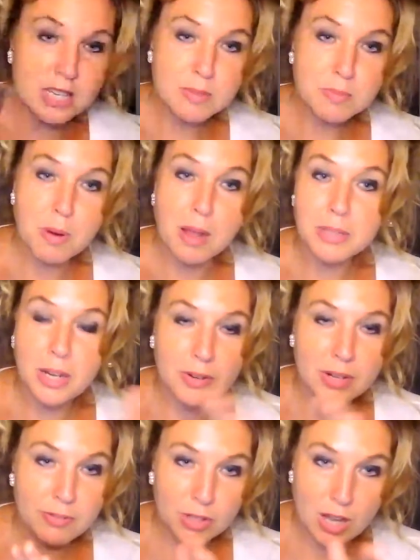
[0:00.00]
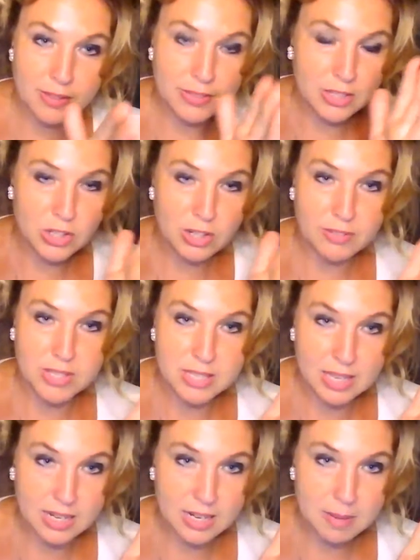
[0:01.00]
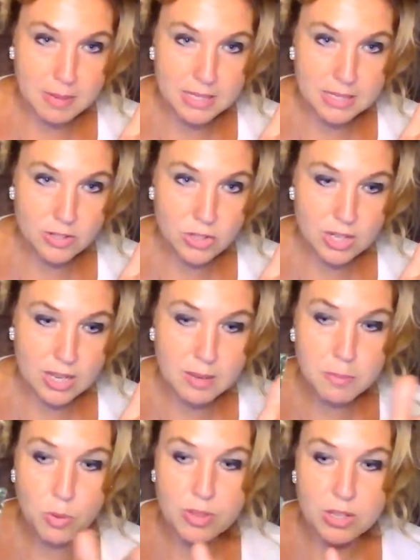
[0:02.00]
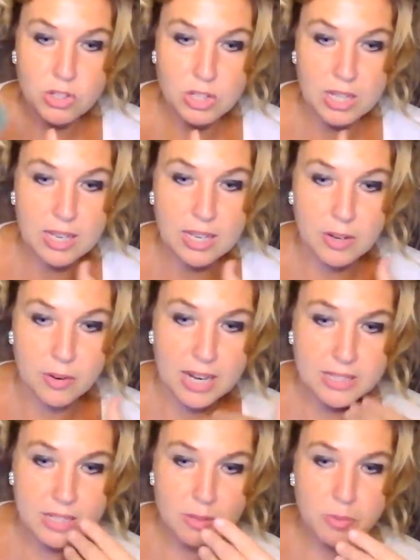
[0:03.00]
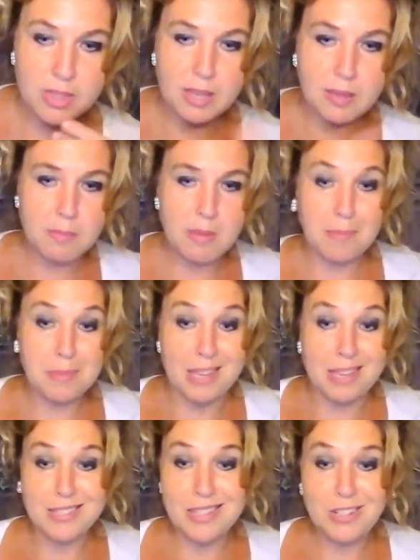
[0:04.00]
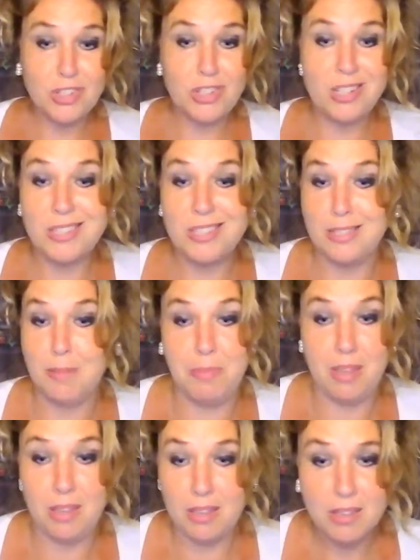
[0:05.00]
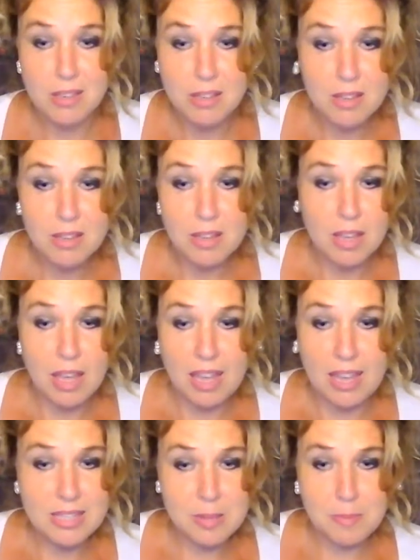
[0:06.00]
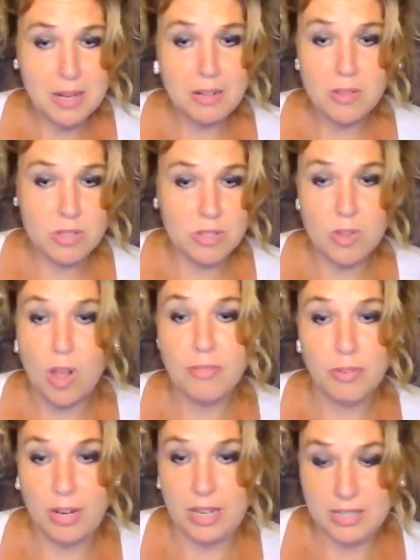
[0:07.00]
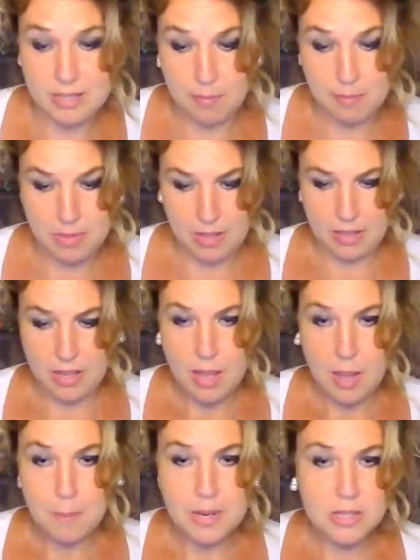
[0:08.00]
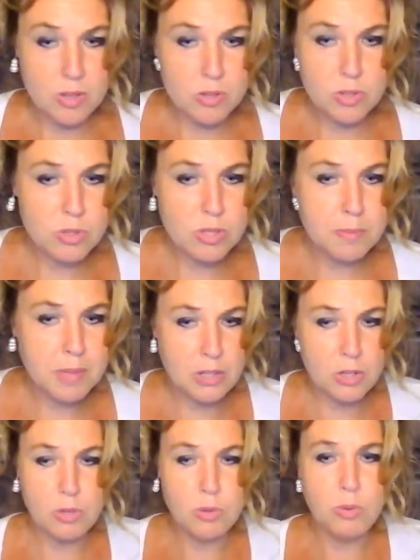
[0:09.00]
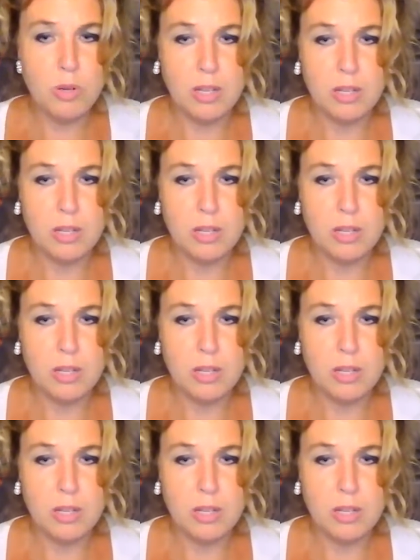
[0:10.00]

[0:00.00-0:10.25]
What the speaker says: probably already forgotten that she even sent a message to him or that she interacted with him. I'm guessing she did something. Ace of Pentacles is offering something, but it's also something new.